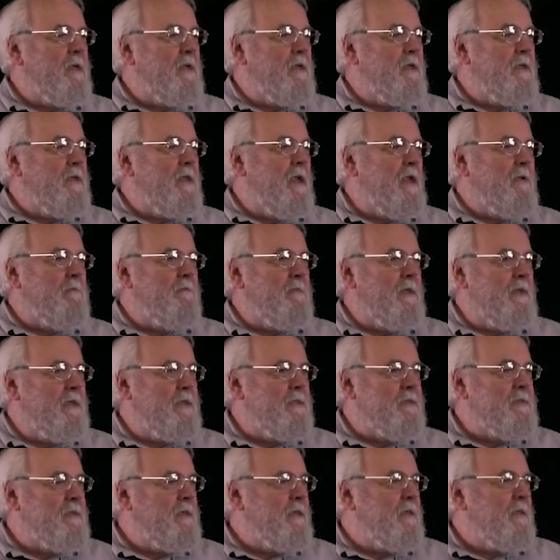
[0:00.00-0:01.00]
That
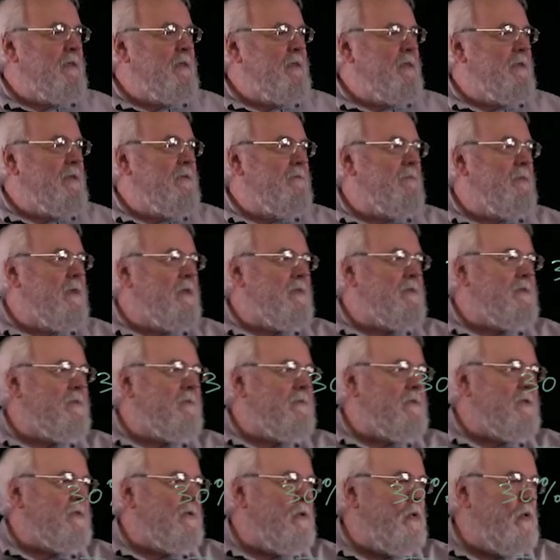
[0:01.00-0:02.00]
means he must
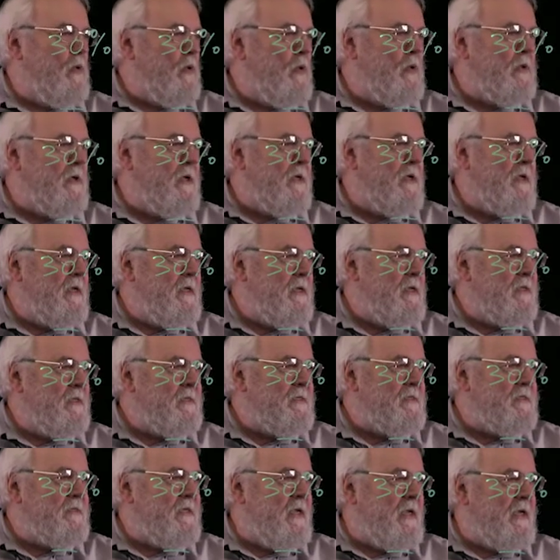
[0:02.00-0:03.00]
have scored
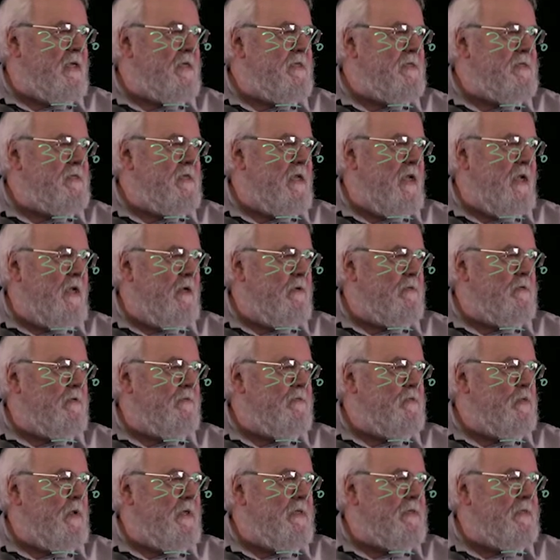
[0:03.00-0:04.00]
6 out of
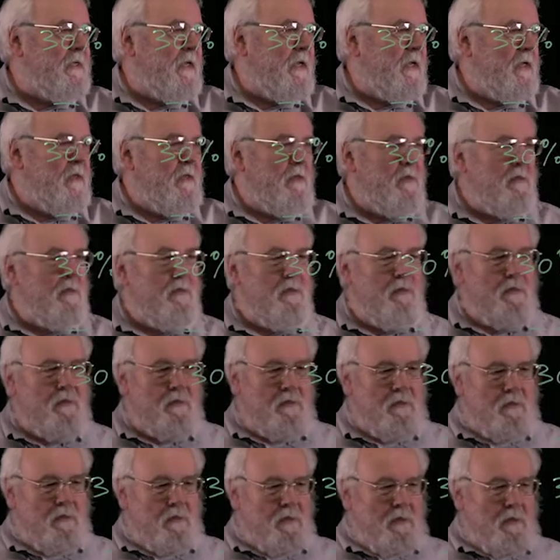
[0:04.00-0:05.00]
20.
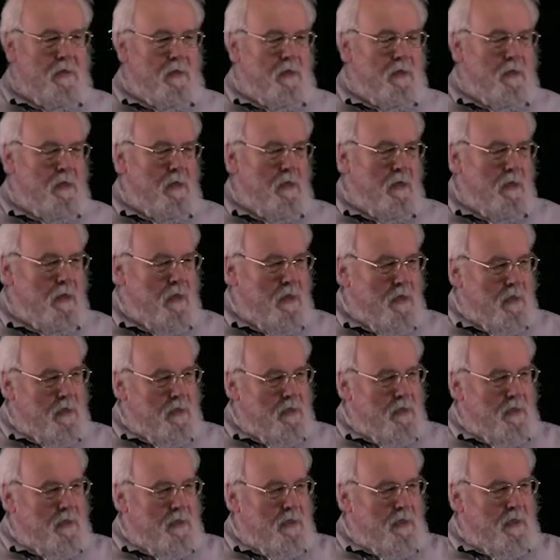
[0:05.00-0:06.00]

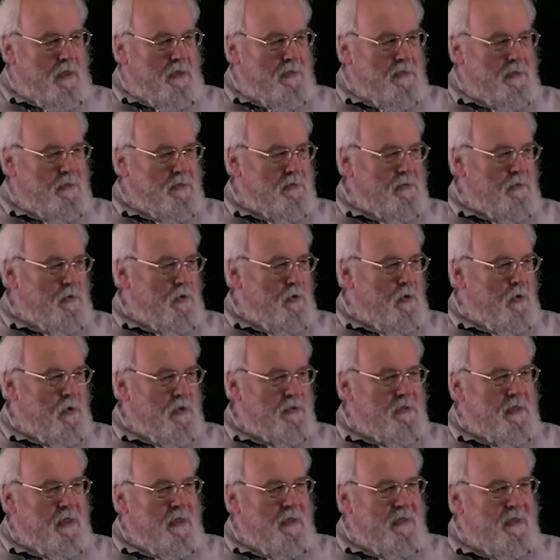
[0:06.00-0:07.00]
And he
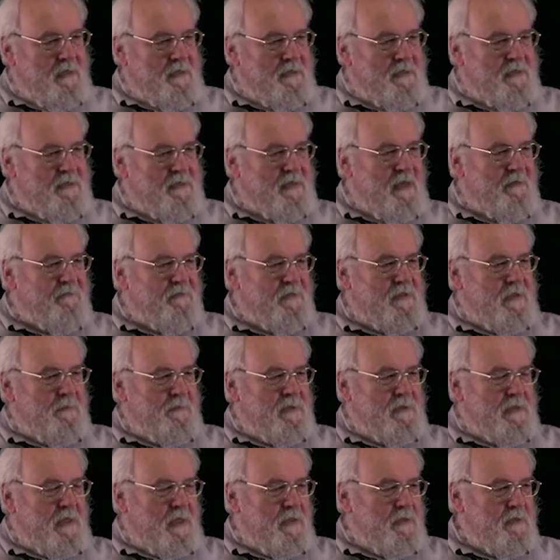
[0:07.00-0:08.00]
scores
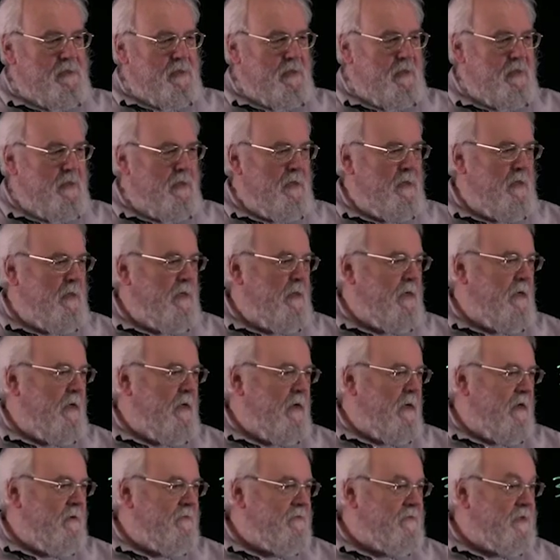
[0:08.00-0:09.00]
70%
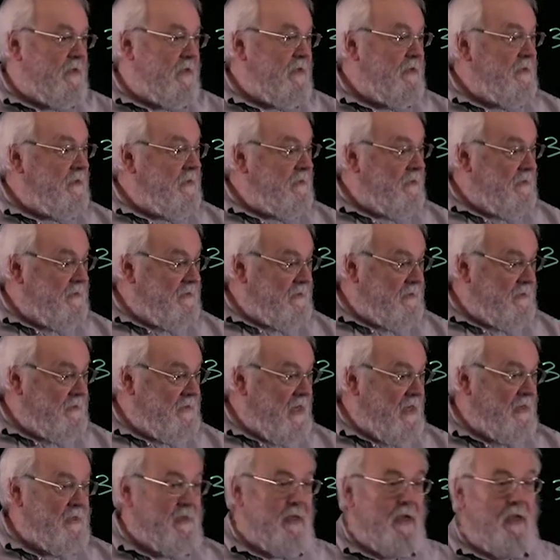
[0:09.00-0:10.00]
after
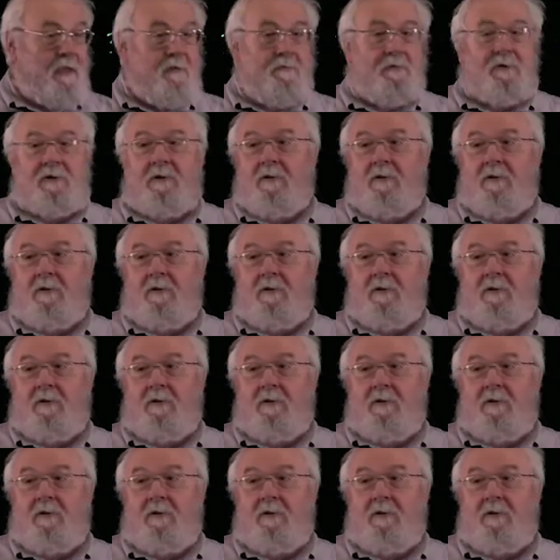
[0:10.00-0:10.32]
10 games.